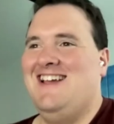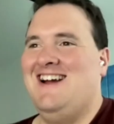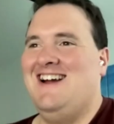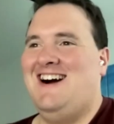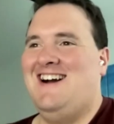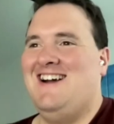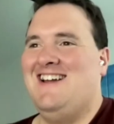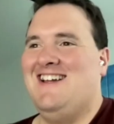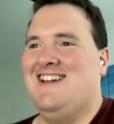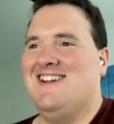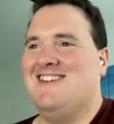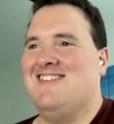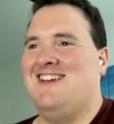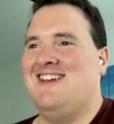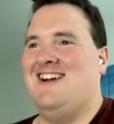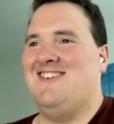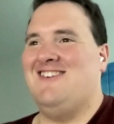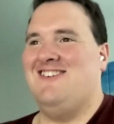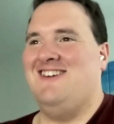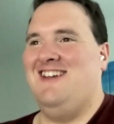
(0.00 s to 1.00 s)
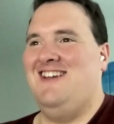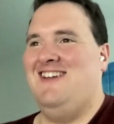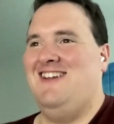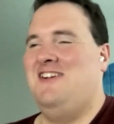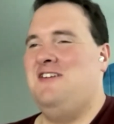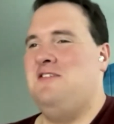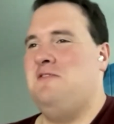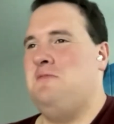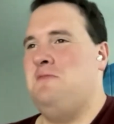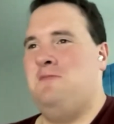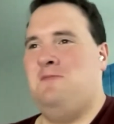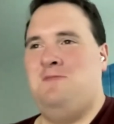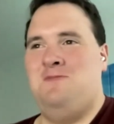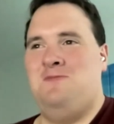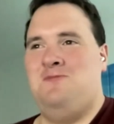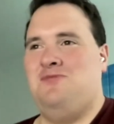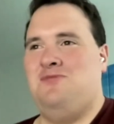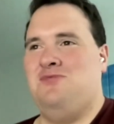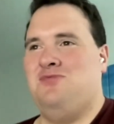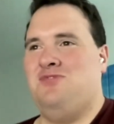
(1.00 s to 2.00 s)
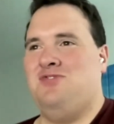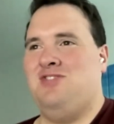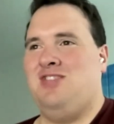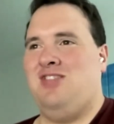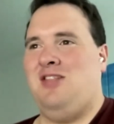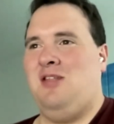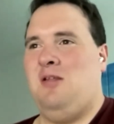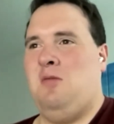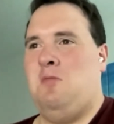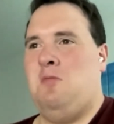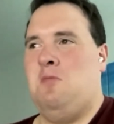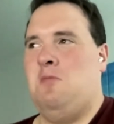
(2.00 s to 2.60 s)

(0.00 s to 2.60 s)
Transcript: yeah, exactly. Hey, we got to